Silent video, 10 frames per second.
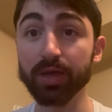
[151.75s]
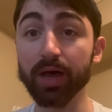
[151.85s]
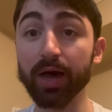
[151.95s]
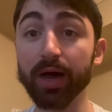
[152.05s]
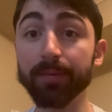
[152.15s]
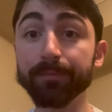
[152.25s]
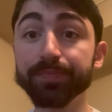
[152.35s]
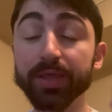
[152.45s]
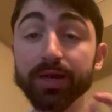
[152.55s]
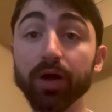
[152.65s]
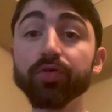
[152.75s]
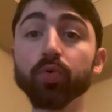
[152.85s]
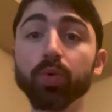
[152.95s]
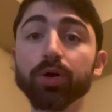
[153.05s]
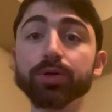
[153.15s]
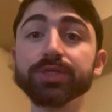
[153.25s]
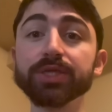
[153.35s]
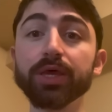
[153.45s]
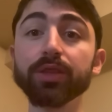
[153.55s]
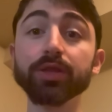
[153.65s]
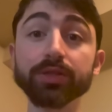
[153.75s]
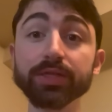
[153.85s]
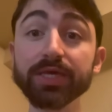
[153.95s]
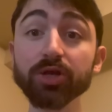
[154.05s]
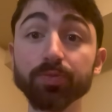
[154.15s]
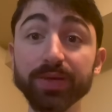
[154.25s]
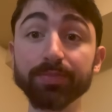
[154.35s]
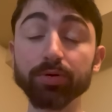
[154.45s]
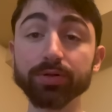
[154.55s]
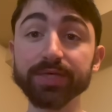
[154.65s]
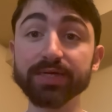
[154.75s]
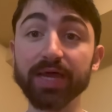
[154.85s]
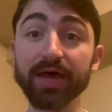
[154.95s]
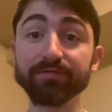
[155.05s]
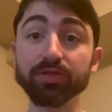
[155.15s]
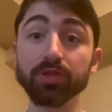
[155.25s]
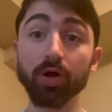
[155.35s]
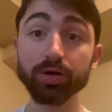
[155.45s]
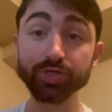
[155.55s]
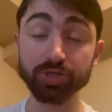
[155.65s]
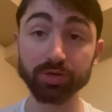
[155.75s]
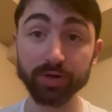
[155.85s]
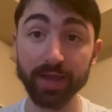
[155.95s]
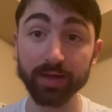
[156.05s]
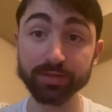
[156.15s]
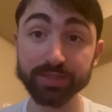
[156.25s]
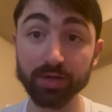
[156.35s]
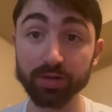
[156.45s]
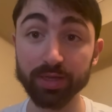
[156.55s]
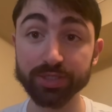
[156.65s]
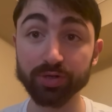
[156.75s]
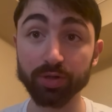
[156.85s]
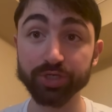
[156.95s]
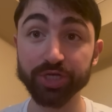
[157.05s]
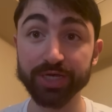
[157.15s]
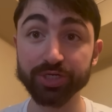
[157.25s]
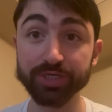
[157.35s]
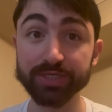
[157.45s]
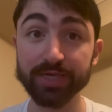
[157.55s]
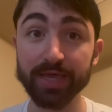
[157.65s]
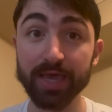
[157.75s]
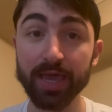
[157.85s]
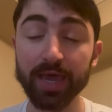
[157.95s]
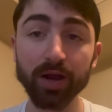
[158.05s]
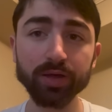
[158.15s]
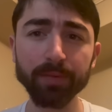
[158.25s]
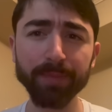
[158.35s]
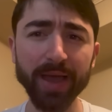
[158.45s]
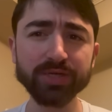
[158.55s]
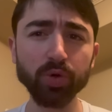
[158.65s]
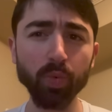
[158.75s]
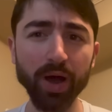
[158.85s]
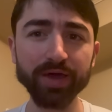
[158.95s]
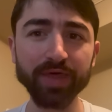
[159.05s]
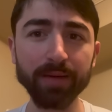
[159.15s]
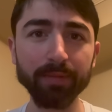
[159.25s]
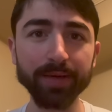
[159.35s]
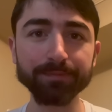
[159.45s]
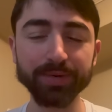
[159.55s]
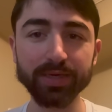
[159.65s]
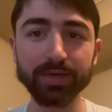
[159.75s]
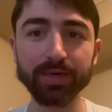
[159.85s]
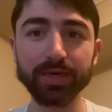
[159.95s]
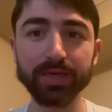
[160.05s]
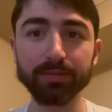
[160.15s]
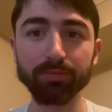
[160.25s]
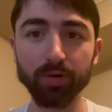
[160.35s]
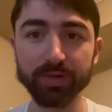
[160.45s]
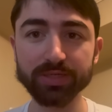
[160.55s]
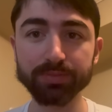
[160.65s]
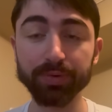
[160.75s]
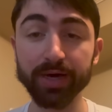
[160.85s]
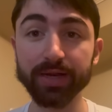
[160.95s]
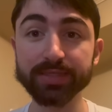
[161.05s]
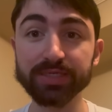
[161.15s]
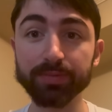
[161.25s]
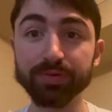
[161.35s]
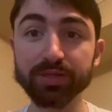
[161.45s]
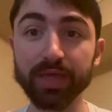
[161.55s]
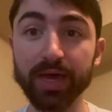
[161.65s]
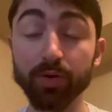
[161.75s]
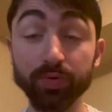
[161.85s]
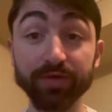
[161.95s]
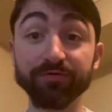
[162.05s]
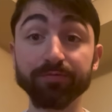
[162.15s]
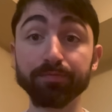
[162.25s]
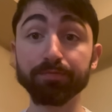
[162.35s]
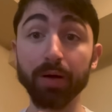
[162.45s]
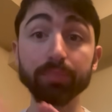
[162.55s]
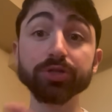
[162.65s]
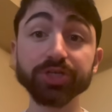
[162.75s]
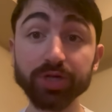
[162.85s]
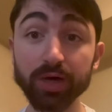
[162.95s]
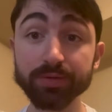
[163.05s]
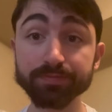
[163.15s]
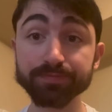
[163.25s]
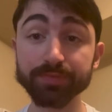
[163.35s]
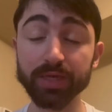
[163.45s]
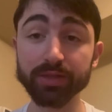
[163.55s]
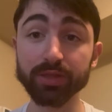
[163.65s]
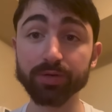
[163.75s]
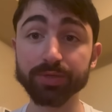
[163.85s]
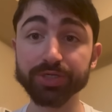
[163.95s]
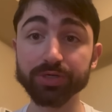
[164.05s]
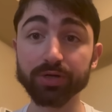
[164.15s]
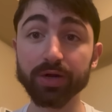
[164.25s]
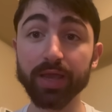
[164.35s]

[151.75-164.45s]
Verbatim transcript: Um, in other words, the leaner people tend to have larger LDL cholesterol changes, and I'll get back to why that might be in a moment, but it's something that we've published on in the literature